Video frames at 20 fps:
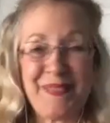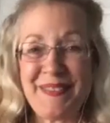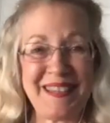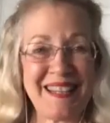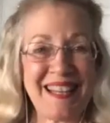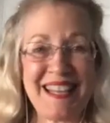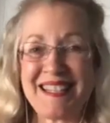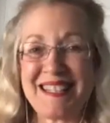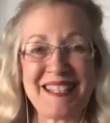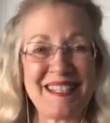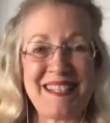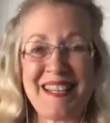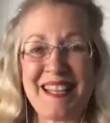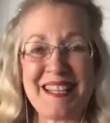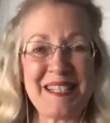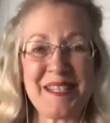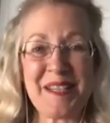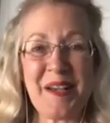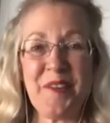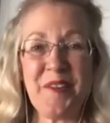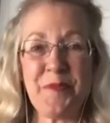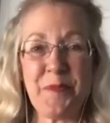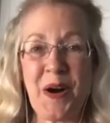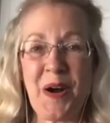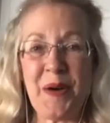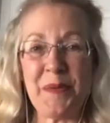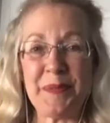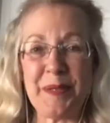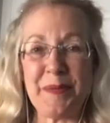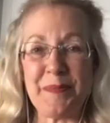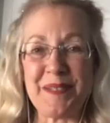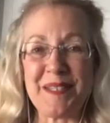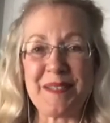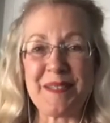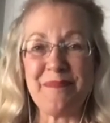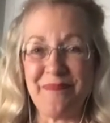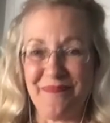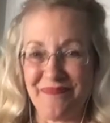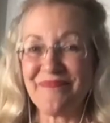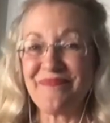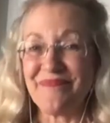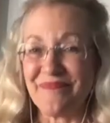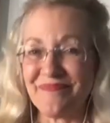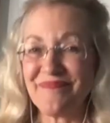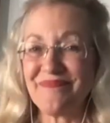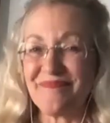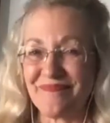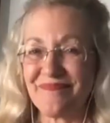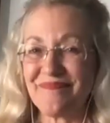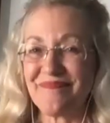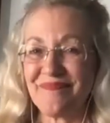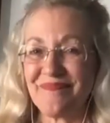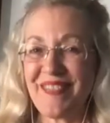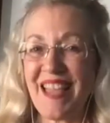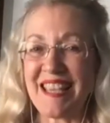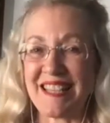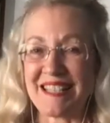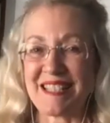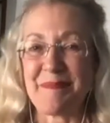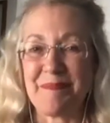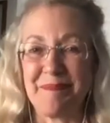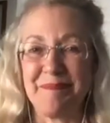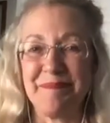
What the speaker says: let's solve problems. Thanks.